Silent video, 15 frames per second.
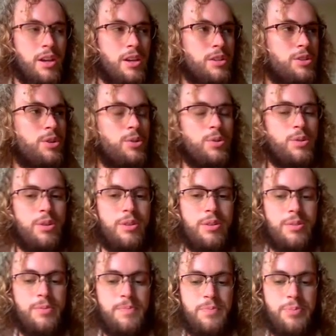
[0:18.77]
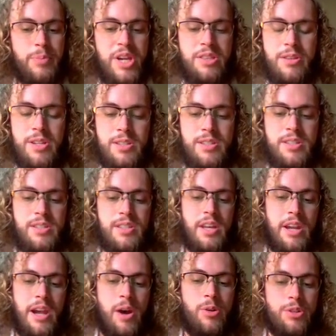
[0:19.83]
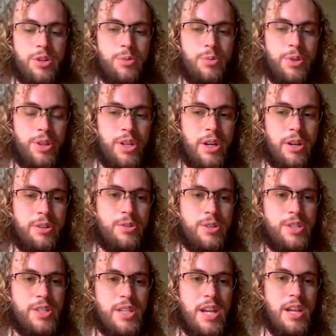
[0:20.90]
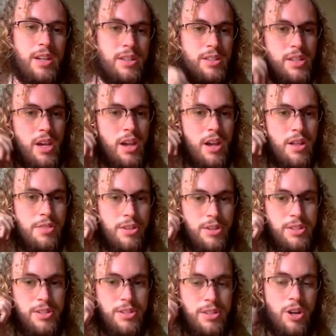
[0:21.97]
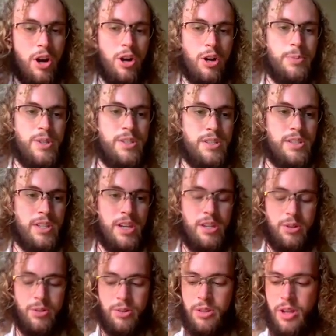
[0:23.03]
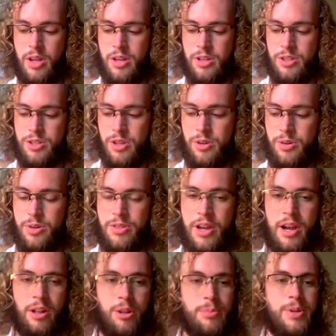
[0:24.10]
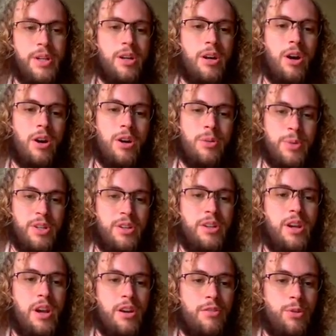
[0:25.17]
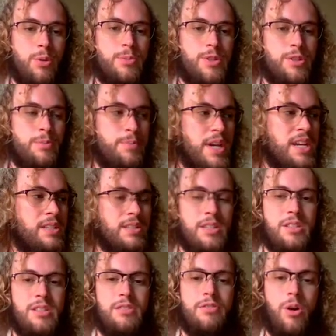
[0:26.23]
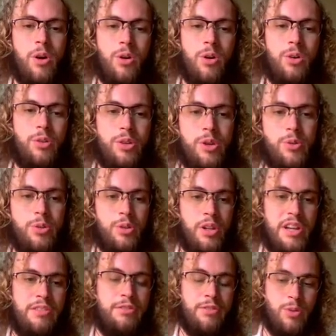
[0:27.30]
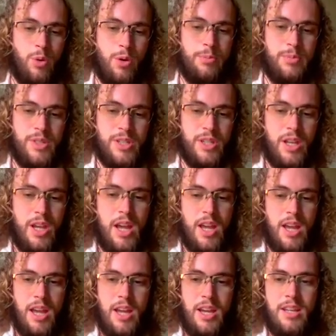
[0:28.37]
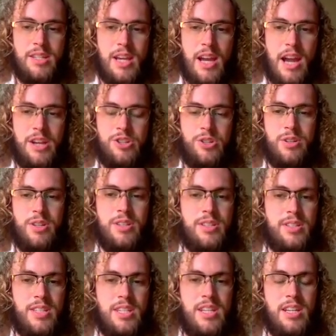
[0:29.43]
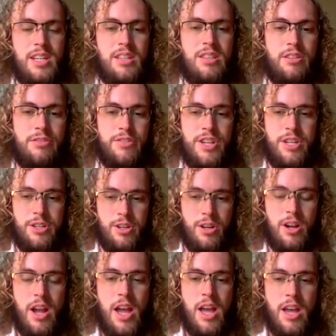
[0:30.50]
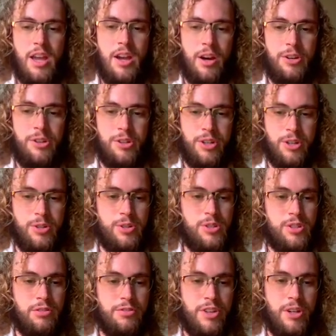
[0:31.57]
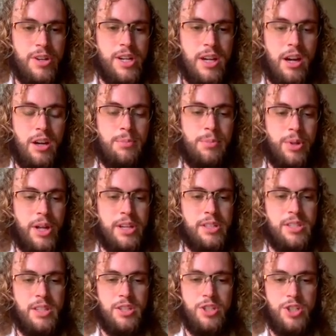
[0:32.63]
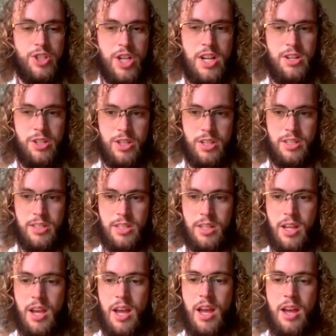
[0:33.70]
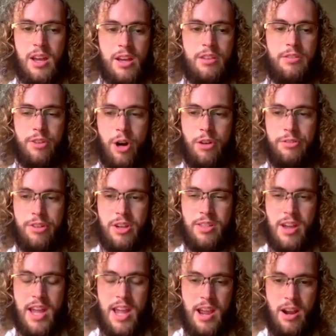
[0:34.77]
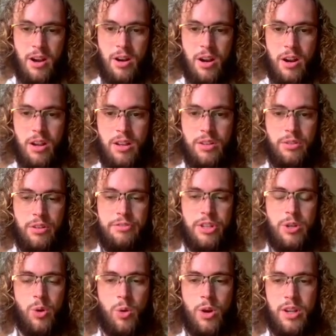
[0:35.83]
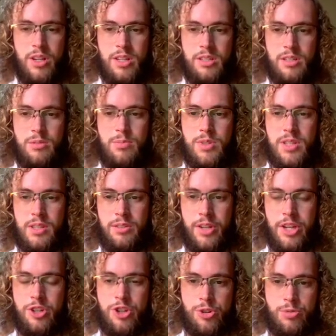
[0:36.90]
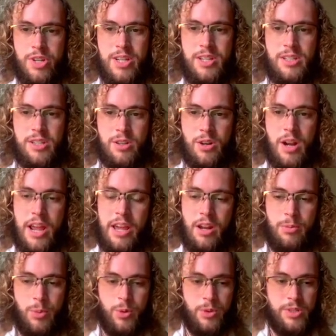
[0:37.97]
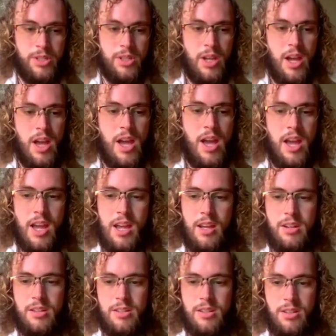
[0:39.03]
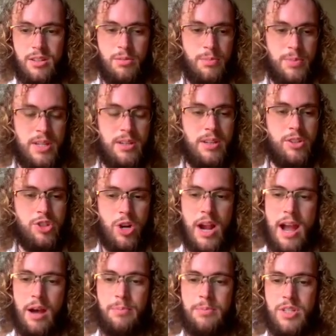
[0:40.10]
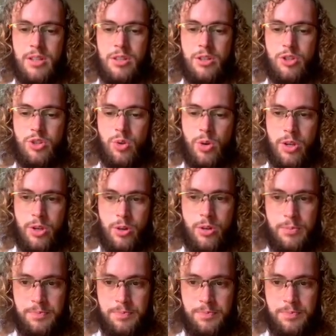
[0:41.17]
To my thesis set out to really understand this carbon cycle. So the element carbon forms the basis of all known life forms and as you can see in the figure, it undergoes very complex exchanges involving the air, living organisms like trees or animals, and being trapped in the soil.